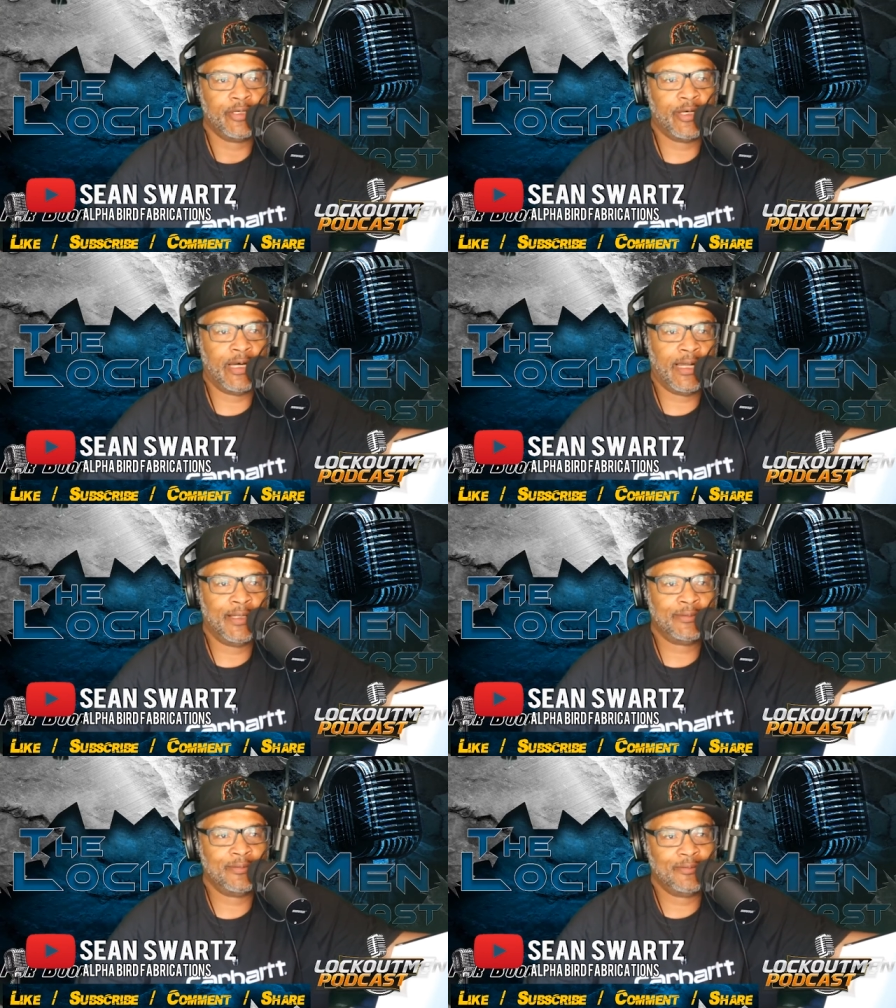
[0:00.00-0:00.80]

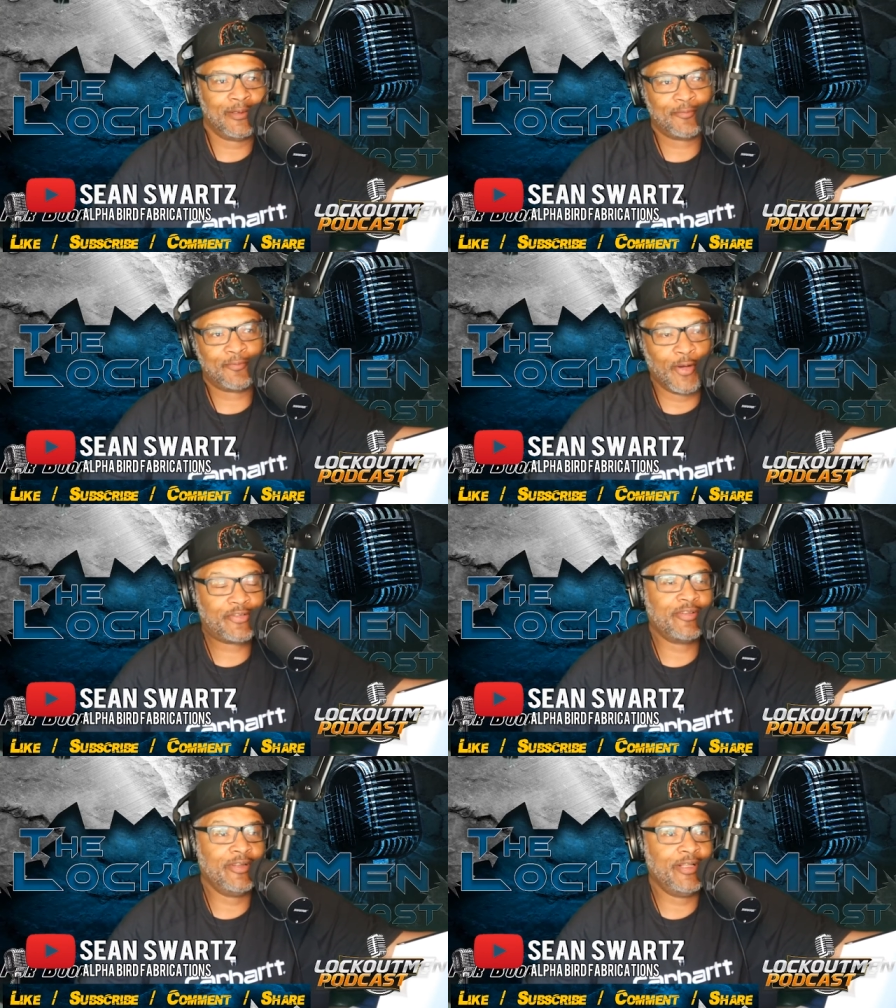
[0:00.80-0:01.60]
Uh,
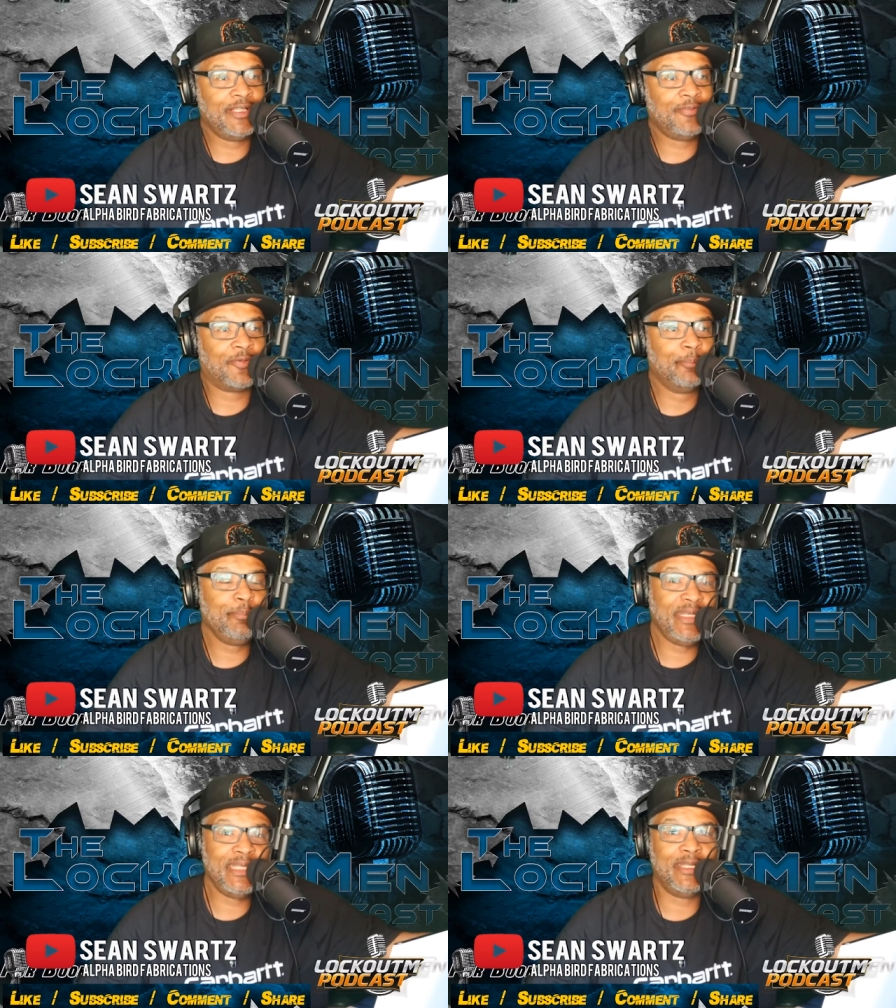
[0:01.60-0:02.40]
unfortunately for
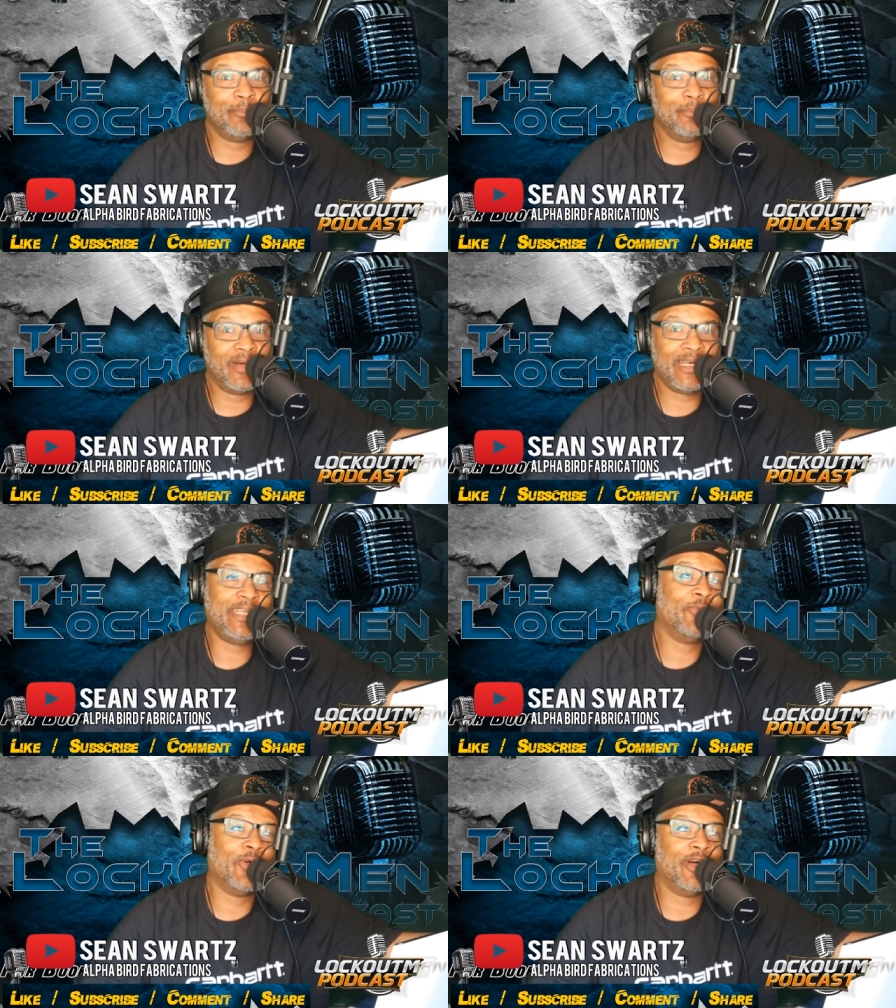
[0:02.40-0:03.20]
me, the
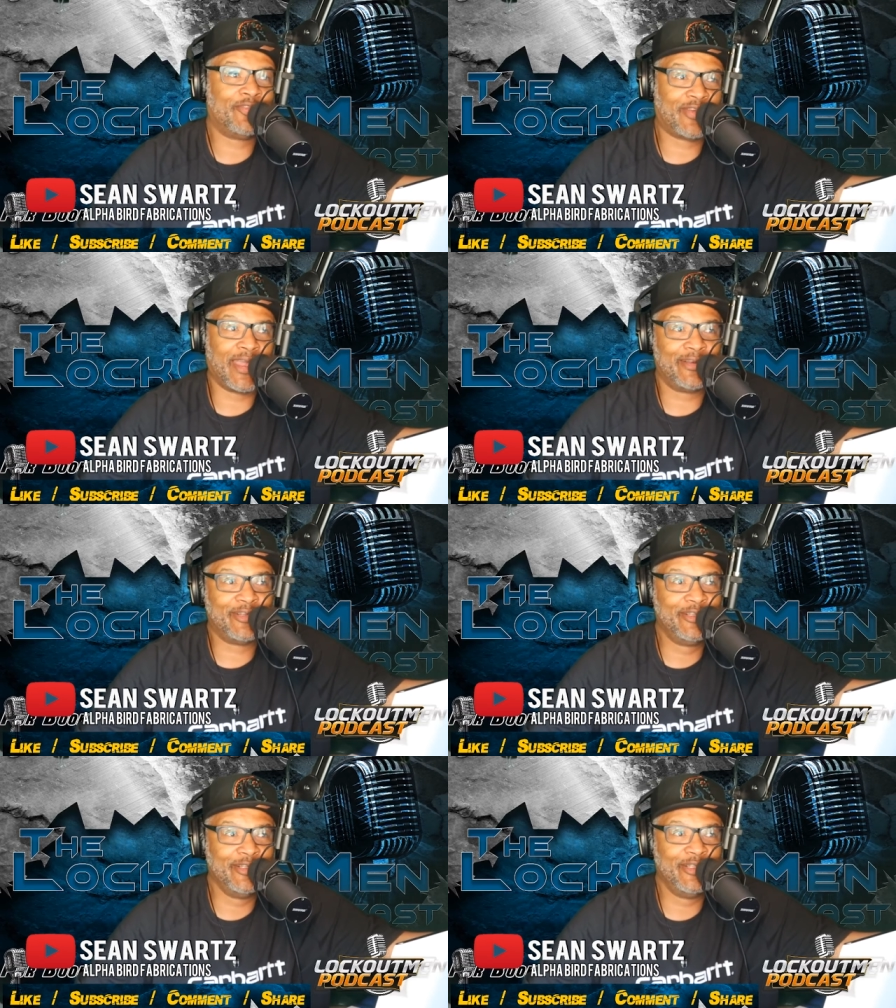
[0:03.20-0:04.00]
money was kind
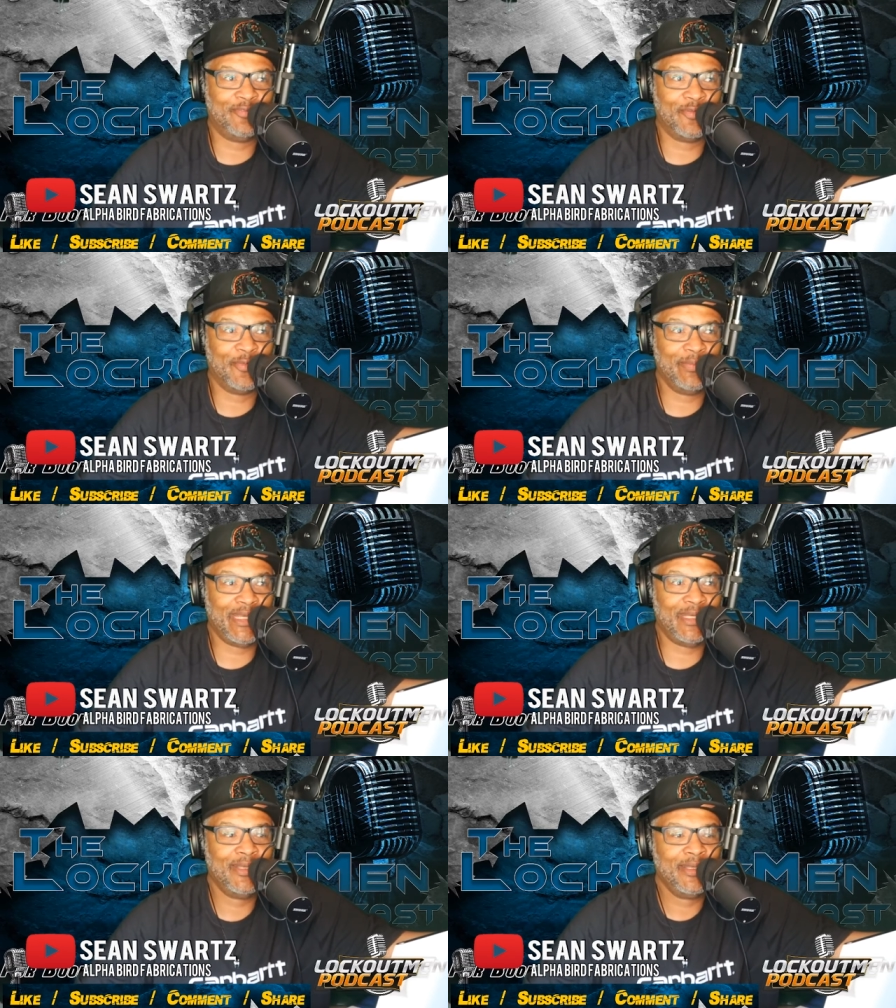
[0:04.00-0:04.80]
of good for me,